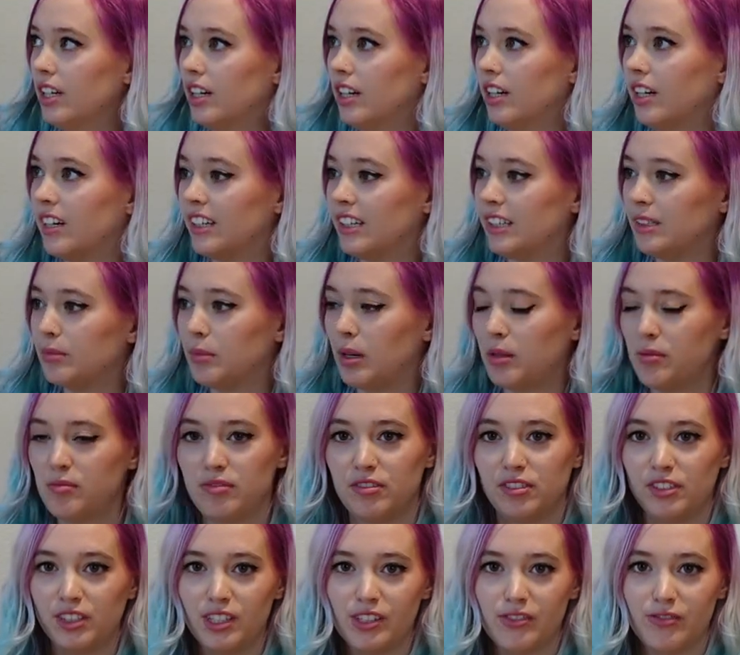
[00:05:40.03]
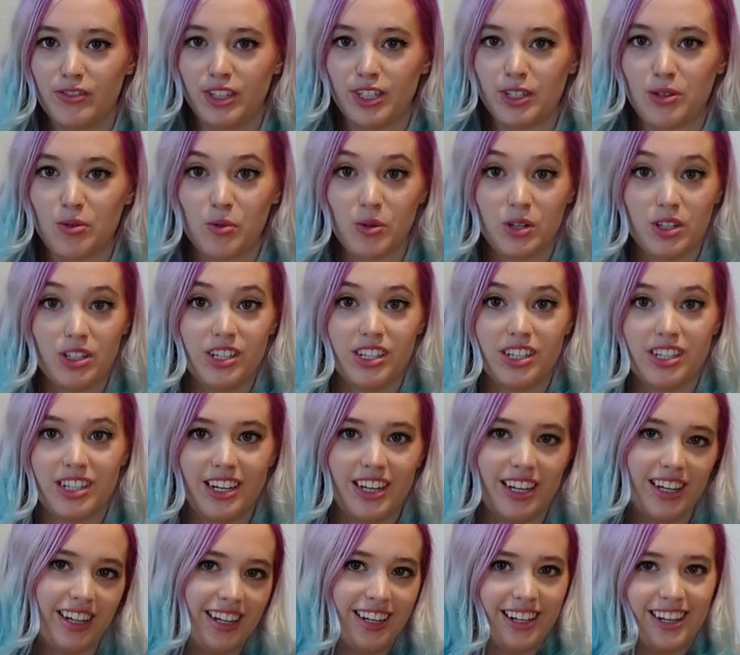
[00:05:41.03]
Um, I'm feeling very weird
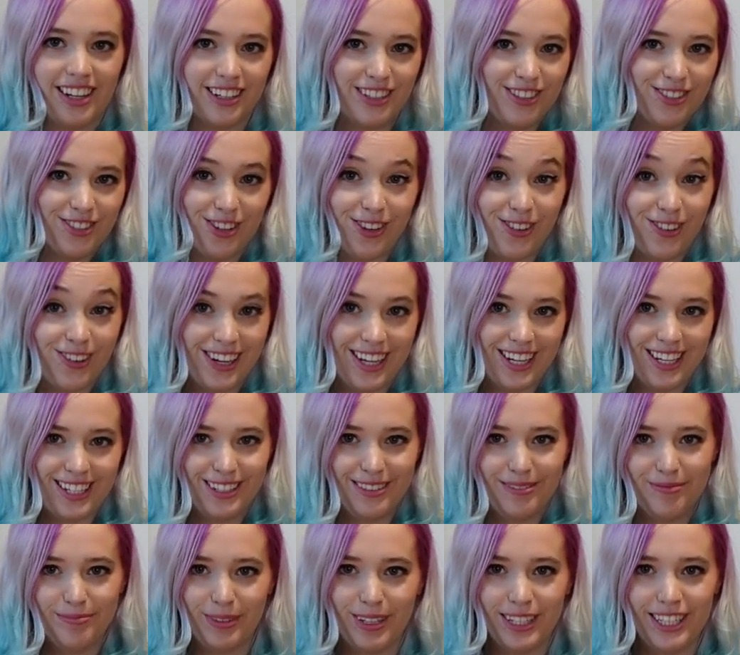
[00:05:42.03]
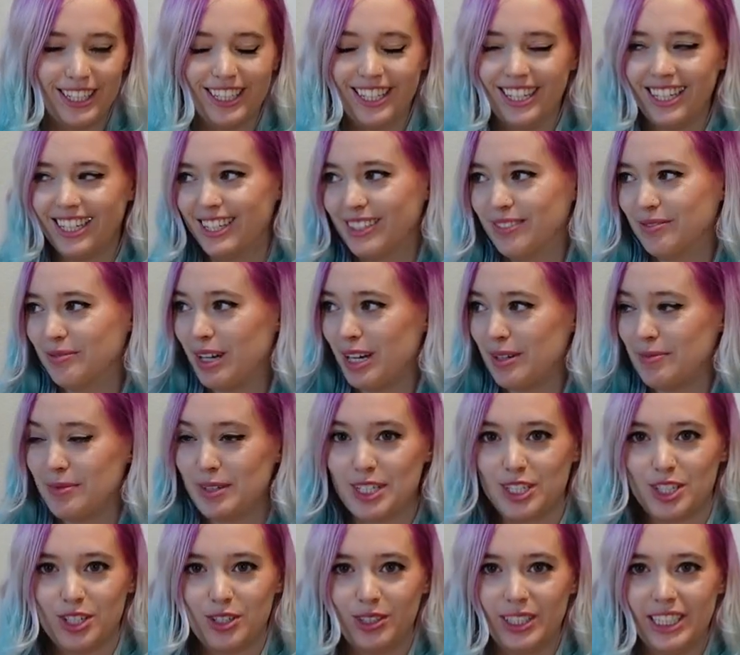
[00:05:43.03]
today. I don't know why, but um, I'm
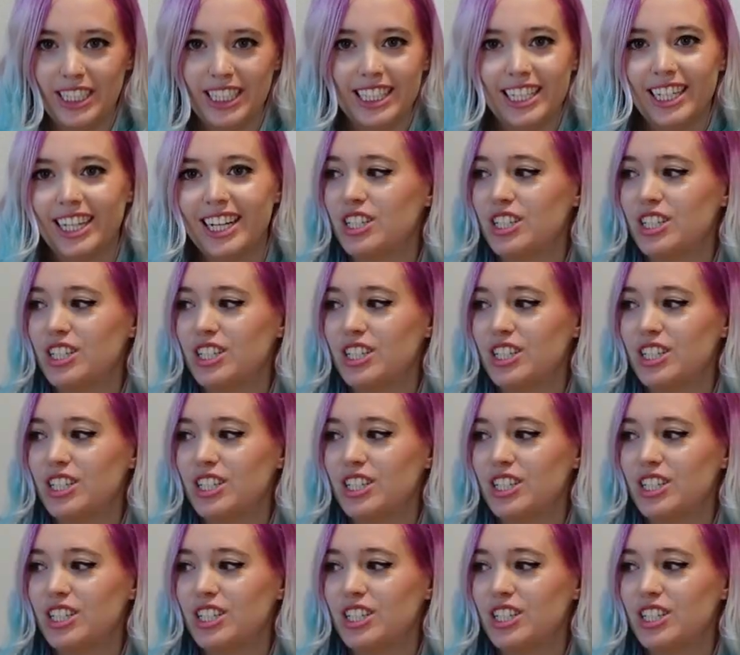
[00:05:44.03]
into it.